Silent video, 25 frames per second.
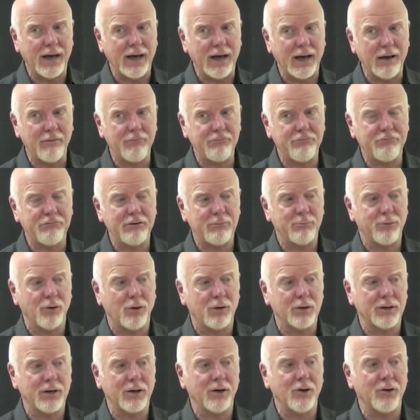
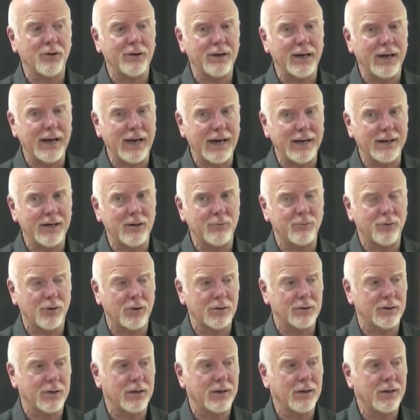everybody and
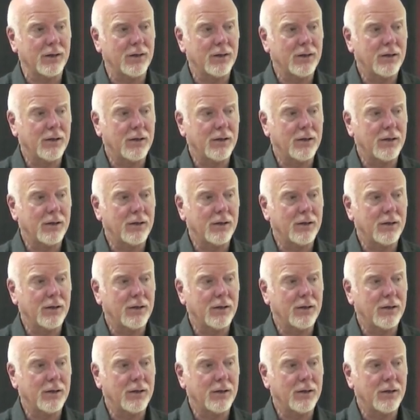anybody,